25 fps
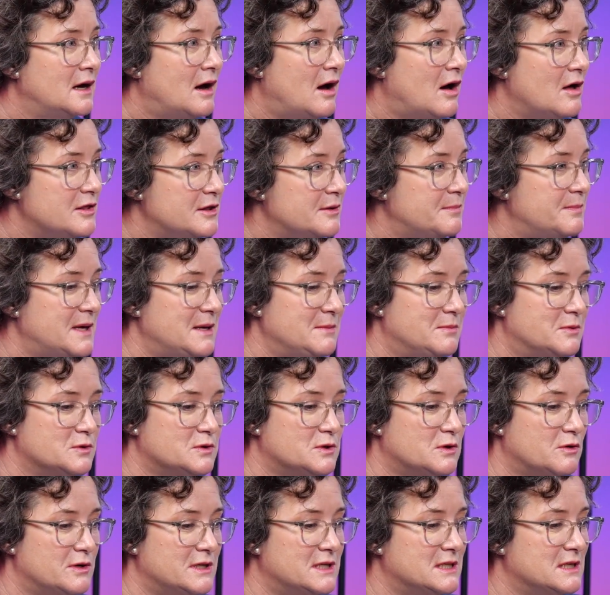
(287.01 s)
other
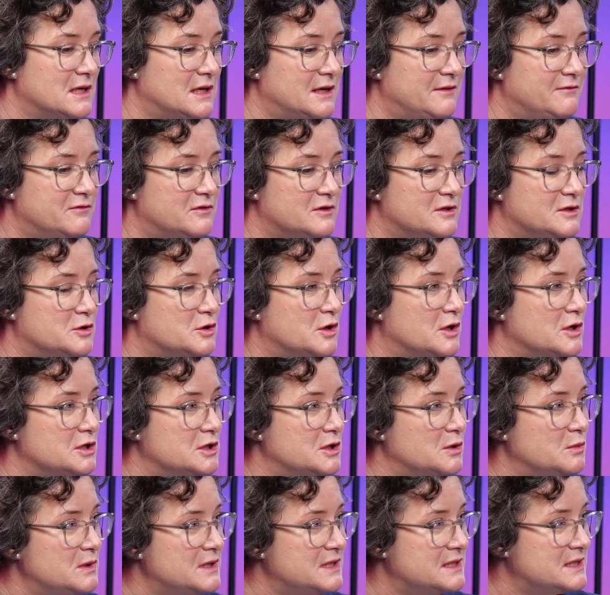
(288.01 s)
people's critical
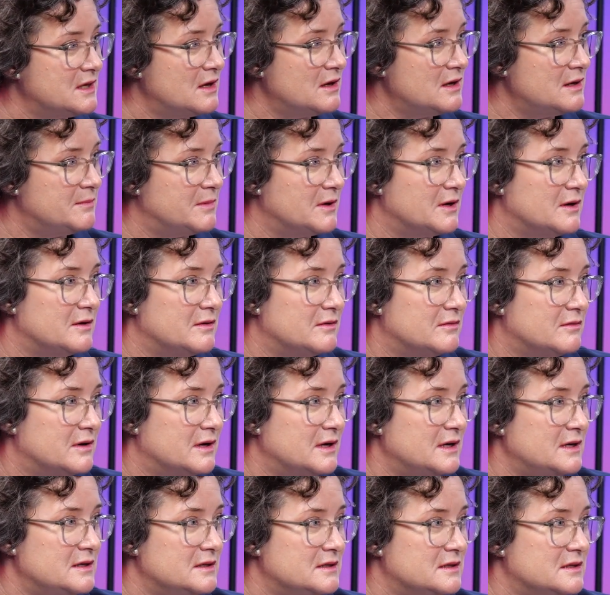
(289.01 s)
infrastructure with cyber,
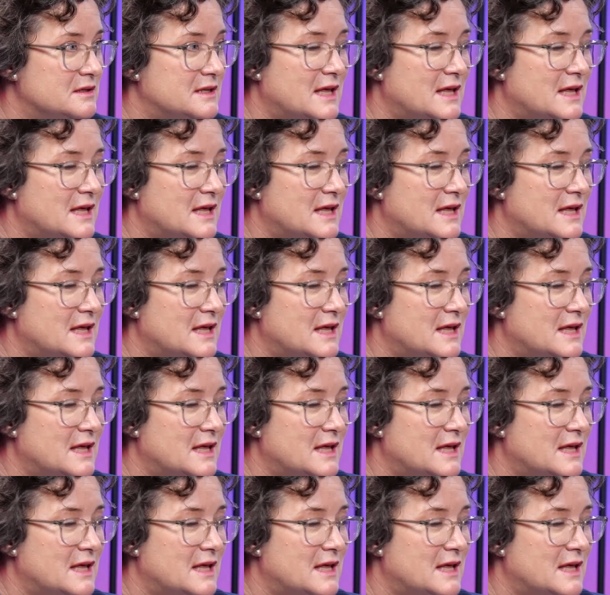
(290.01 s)
right?